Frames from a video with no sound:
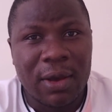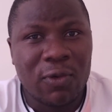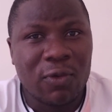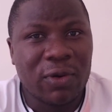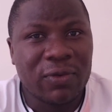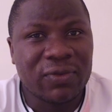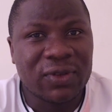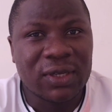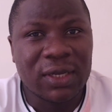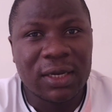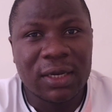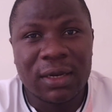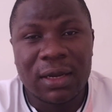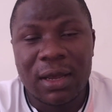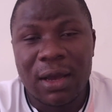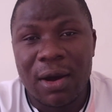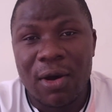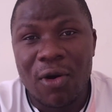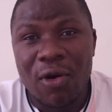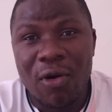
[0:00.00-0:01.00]
We've
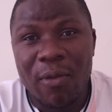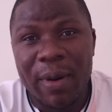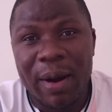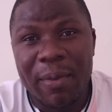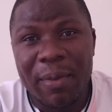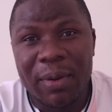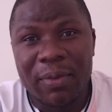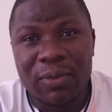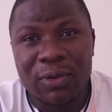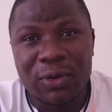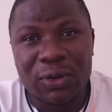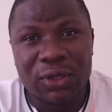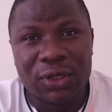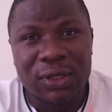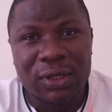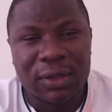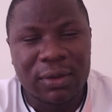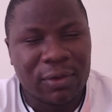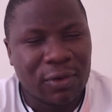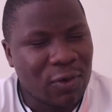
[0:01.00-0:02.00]
seen Omar Mamush,
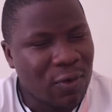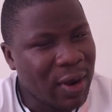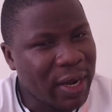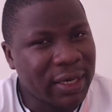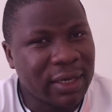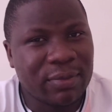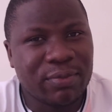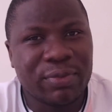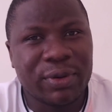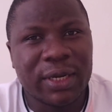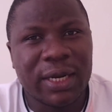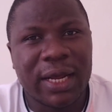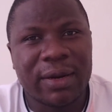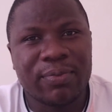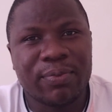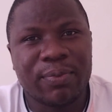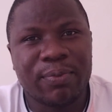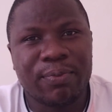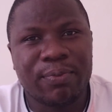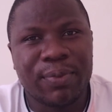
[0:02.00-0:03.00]
quite a
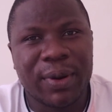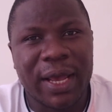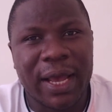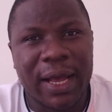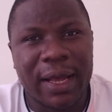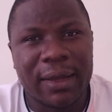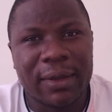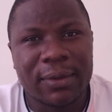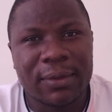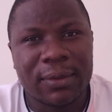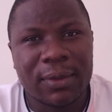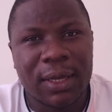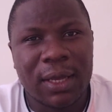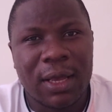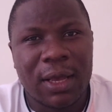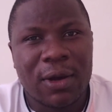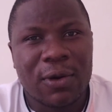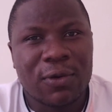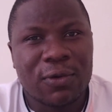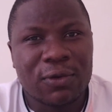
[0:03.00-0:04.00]
brilliant player.
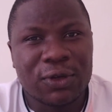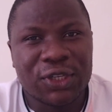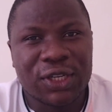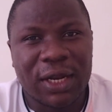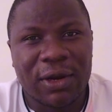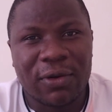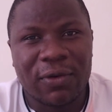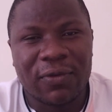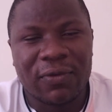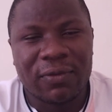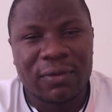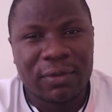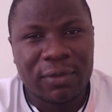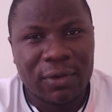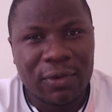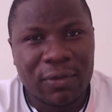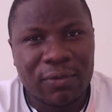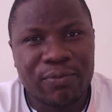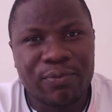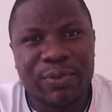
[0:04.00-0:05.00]
Kushano,
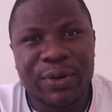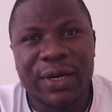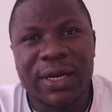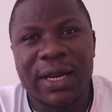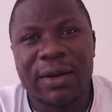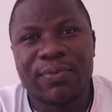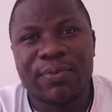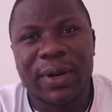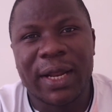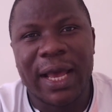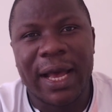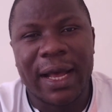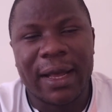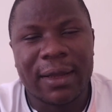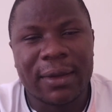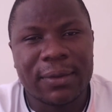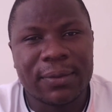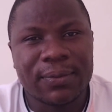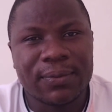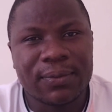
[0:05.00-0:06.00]
brilliant player.
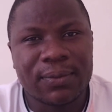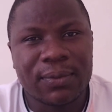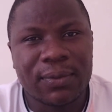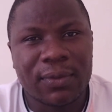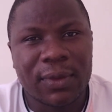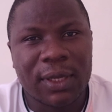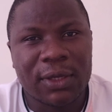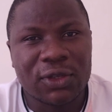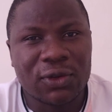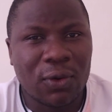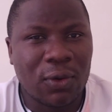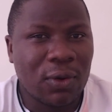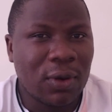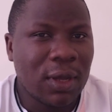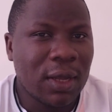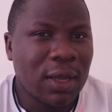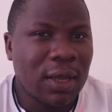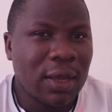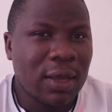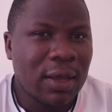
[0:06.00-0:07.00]

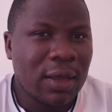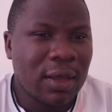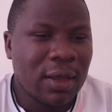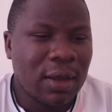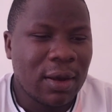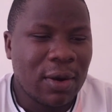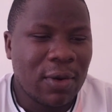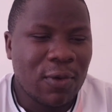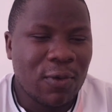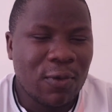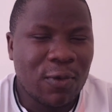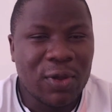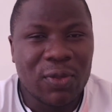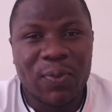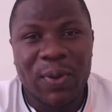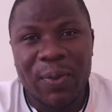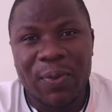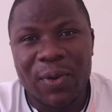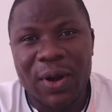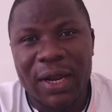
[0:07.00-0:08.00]
So,
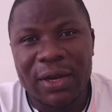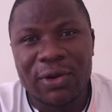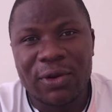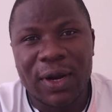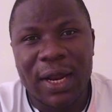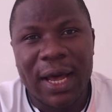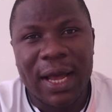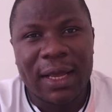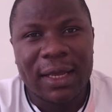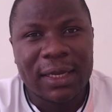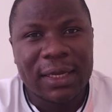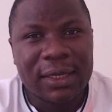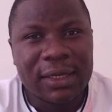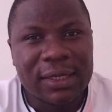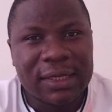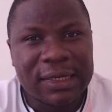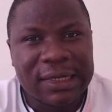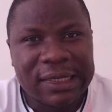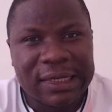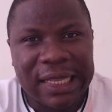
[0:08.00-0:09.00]
with Pep Guardiola
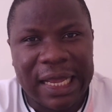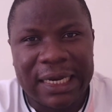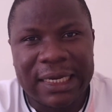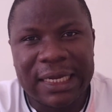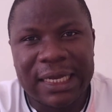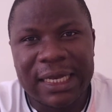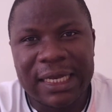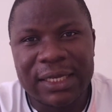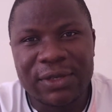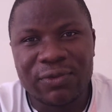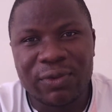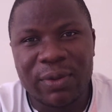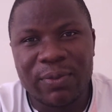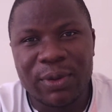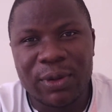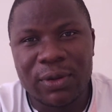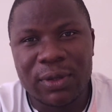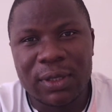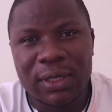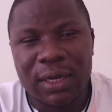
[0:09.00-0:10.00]
starting his
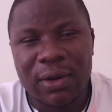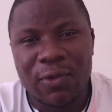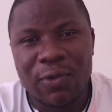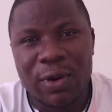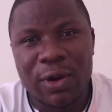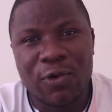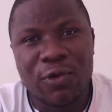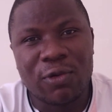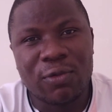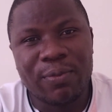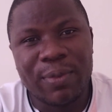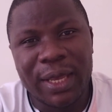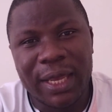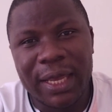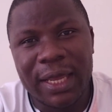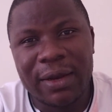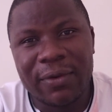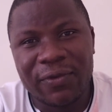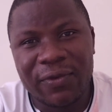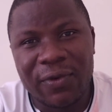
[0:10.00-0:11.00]
rebuild, we could
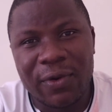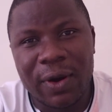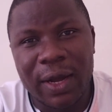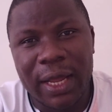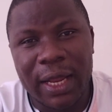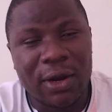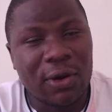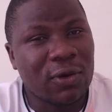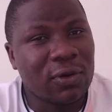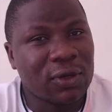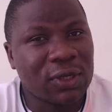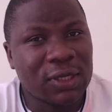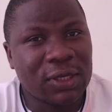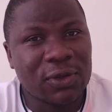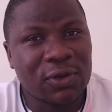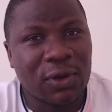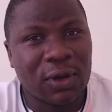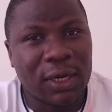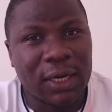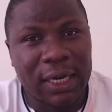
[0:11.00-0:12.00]
be in for a long
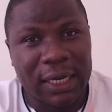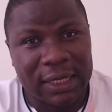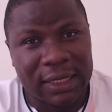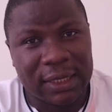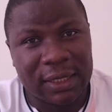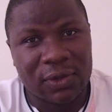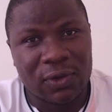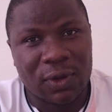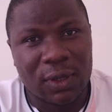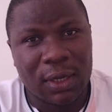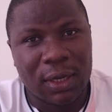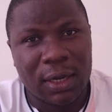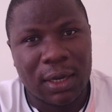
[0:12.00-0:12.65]
season next season.